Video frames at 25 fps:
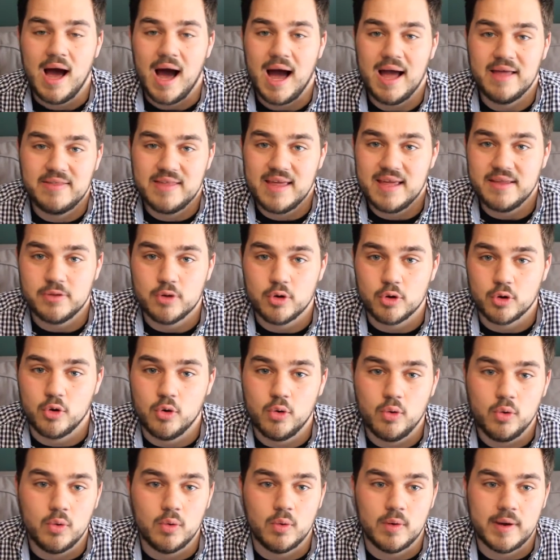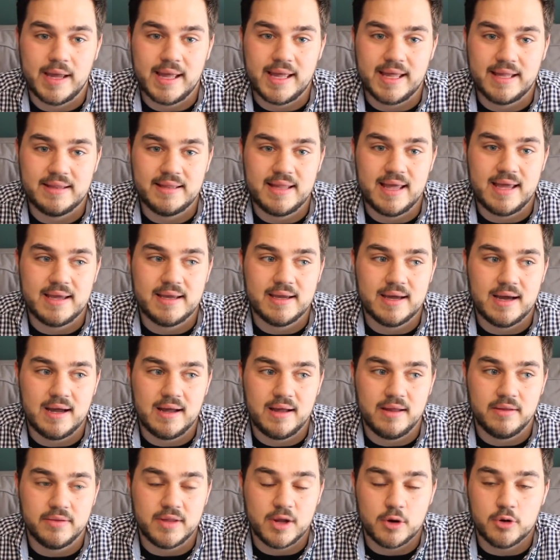I think they're cool and
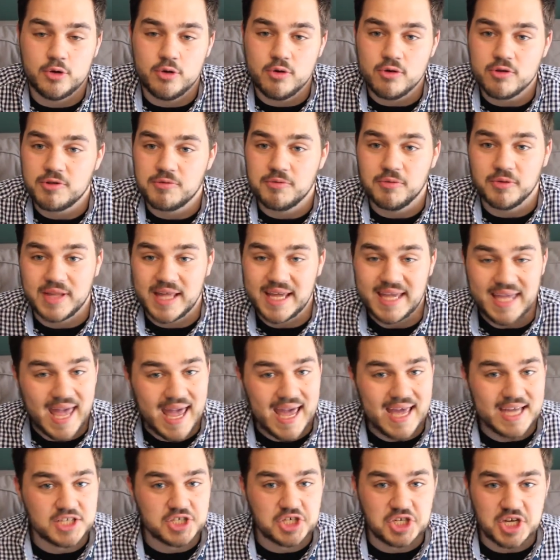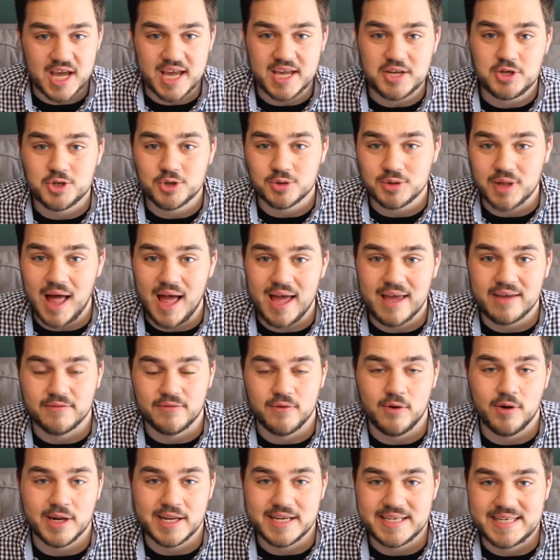they're useful and they can change your
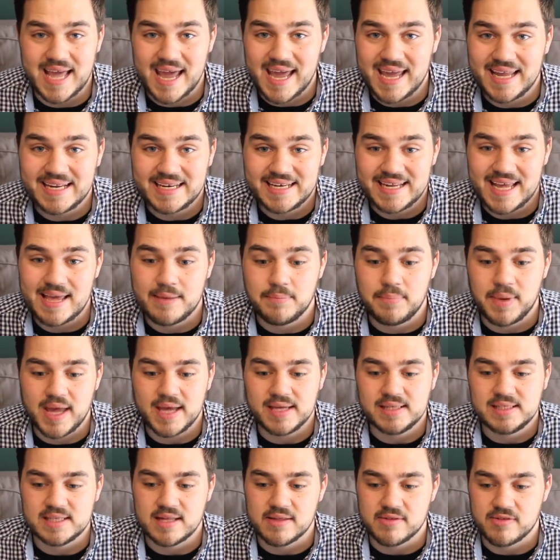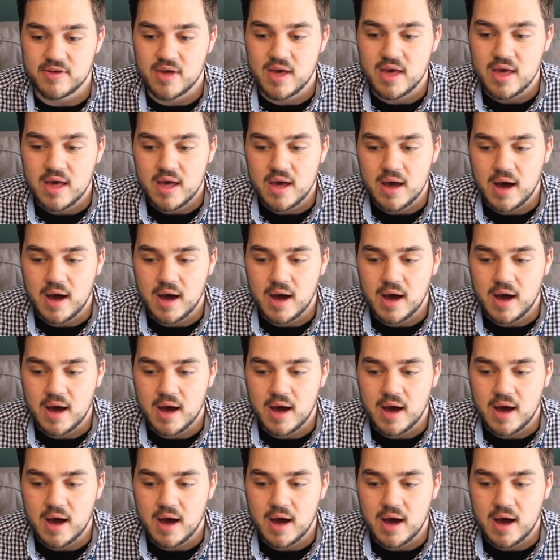life on a day-to-day basis.